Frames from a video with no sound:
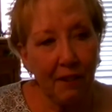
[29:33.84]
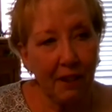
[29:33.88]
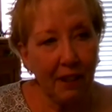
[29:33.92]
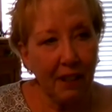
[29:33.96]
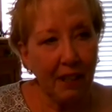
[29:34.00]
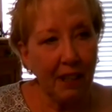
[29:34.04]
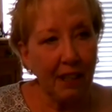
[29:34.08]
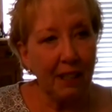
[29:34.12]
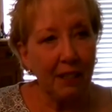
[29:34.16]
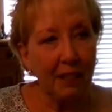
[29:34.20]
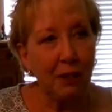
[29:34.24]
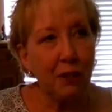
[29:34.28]

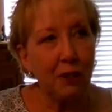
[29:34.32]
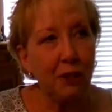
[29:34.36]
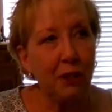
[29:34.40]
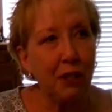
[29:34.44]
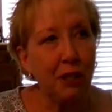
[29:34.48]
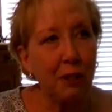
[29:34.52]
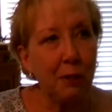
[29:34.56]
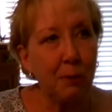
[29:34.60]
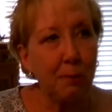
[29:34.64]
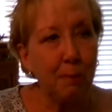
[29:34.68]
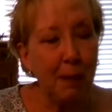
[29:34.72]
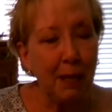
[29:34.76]
it's
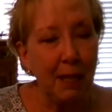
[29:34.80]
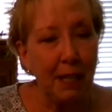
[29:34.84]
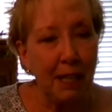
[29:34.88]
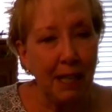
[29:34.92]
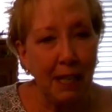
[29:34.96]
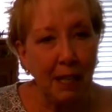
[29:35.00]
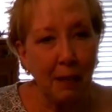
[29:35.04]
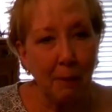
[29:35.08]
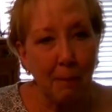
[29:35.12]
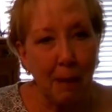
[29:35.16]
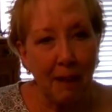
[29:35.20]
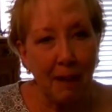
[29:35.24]
just been
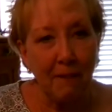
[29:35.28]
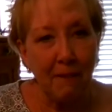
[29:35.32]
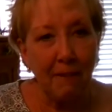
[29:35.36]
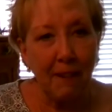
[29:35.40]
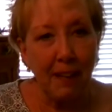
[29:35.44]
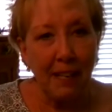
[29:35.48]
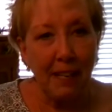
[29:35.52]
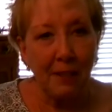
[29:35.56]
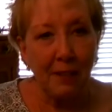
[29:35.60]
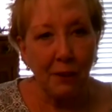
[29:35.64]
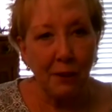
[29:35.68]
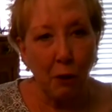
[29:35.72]
in my
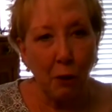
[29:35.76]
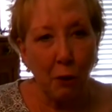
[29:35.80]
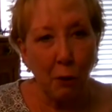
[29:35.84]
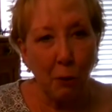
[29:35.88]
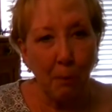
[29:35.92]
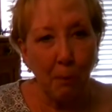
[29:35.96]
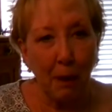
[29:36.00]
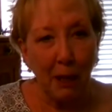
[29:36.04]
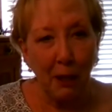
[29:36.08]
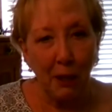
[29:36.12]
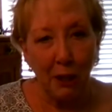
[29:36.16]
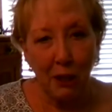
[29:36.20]
face a whole
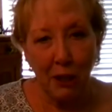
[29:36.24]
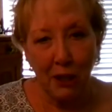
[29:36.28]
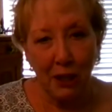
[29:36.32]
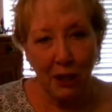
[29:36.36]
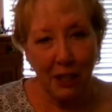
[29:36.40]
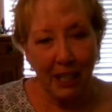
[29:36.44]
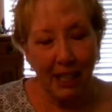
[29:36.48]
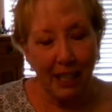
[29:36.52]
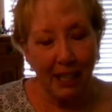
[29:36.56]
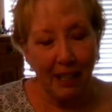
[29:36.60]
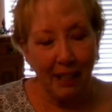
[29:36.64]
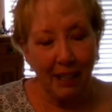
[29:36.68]
bunch
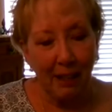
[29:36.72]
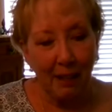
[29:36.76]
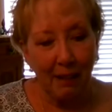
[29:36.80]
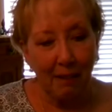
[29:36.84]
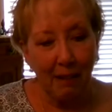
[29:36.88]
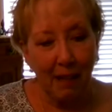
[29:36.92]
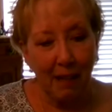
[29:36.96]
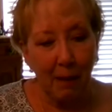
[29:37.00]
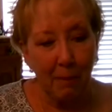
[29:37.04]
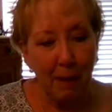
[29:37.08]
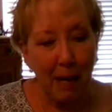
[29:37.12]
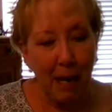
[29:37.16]

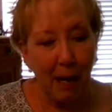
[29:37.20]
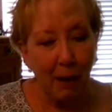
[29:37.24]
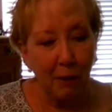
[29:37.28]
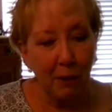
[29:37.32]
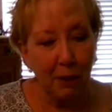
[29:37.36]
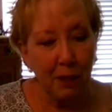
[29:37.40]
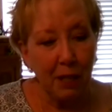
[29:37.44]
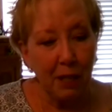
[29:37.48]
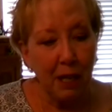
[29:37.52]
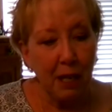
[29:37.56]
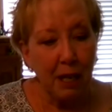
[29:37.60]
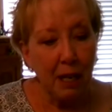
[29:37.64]
about
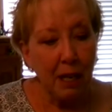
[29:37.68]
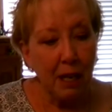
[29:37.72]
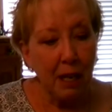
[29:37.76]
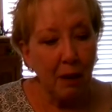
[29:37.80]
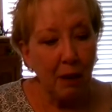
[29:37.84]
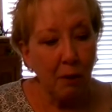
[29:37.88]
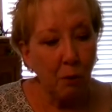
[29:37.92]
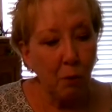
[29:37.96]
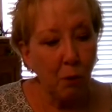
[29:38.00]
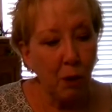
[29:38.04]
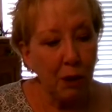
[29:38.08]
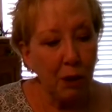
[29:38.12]

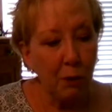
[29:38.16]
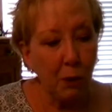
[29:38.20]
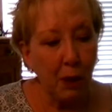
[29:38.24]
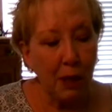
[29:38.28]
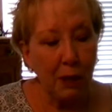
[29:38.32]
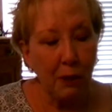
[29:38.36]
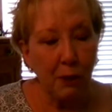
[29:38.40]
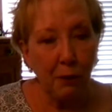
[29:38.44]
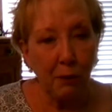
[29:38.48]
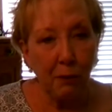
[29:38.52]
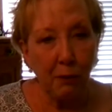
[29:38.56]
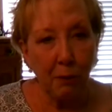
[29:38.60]
what do I
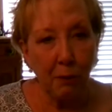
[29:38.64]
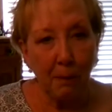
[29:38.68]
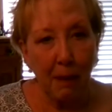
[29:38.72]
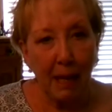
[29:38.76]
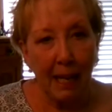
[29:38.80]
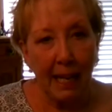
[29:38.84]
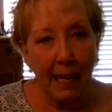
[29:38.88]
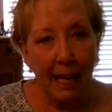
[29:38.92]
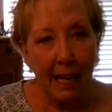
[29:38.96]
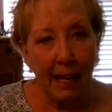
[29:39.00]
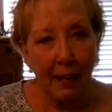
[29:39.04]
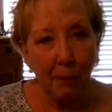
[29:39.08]
do for my
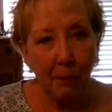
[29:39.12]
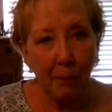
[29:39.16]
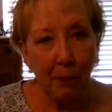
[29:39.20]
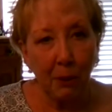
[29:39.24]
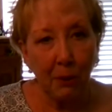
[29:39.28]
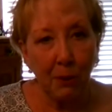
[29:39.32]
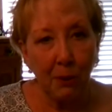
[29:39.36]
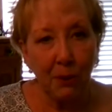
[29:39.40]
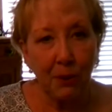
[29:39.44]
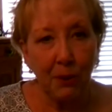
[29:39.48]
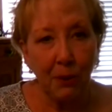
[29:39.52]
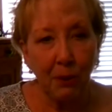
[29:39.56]

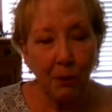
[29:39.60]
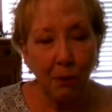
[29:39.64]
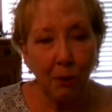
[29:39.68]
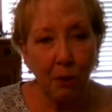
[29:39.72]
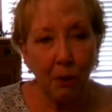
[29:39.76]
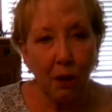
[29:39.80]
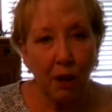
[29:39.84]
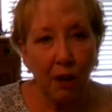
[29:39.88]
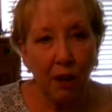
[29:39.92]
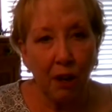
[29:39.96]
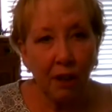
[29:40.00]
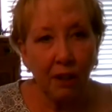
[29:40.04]
animals who
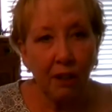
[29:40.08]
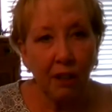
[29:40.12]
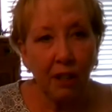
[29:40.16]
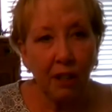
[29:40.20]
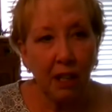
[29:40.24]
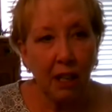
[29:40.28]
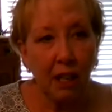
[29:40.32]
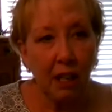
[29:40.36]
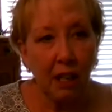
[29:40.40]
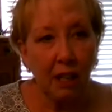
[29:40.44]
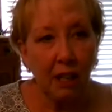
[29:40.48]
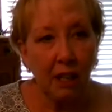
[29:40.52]
are
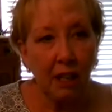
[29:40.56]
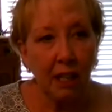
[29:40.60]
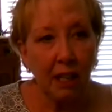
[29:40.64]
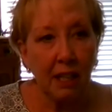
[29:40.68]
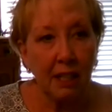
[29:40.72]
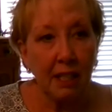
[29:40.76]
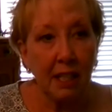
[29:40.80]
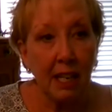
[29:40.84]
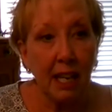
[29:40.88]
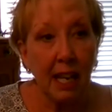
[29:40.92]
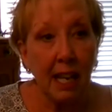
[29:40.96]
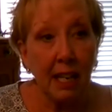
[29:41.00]
at
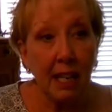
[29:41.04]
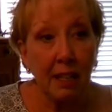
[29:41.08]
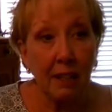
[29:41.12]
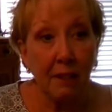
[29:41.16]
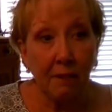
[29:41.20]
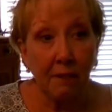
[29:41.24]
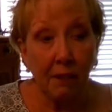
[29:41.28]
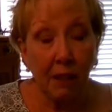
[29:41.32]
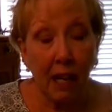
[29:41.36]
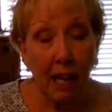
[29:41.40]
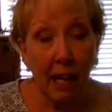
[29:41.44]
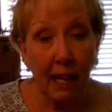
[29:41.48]
end of
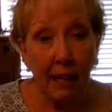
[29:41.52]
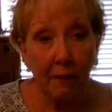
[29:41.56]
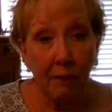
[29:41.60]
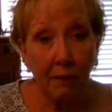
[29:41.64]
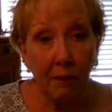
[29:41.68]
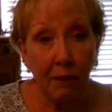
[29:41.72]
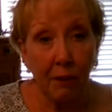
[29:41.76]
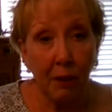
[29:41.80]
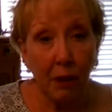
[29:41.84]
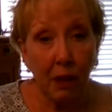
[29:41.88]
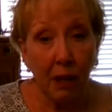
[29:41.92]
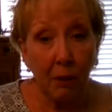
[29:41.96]
life?
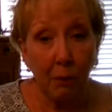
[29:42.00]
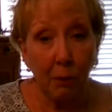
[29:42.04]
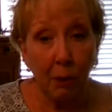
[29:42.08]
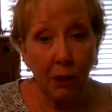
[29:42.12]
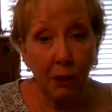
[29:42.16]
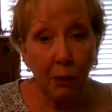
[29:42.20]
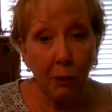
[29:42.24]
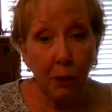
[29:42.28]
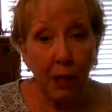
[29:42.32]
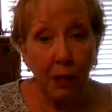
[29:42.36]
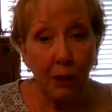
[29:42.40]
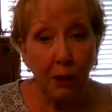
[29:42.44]
What
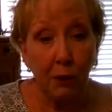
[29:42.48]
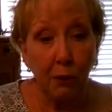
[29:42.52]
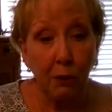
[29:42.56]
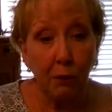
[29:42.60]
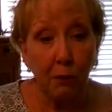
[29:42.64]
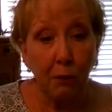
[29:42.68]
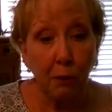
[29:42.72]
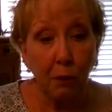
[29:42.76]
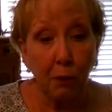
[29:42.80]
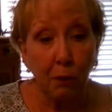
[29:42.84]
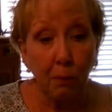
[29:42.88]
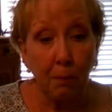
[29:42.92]
do I do
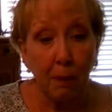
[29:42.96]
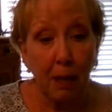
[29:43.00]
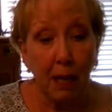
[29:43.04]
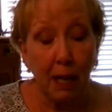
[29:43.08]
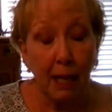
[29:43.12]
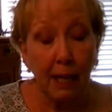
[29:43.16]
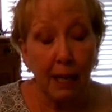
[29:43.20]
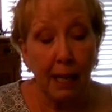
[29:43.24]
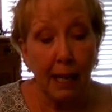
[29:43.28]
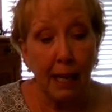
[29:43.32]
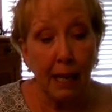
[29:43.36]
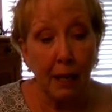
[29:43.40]
for
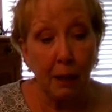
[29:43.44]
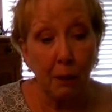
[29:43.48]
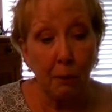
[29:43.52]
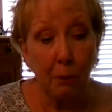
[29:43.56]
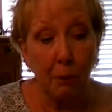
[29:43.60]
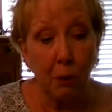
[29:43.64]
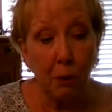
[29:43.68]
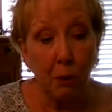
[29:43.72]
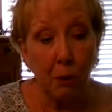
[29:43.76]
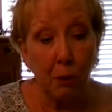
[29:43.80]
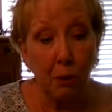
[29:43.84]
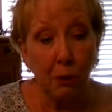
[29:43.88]
my
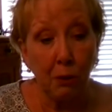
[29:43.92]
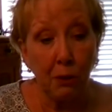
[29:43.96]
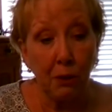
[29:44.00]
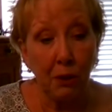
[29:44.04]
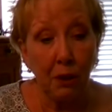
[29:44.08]
animal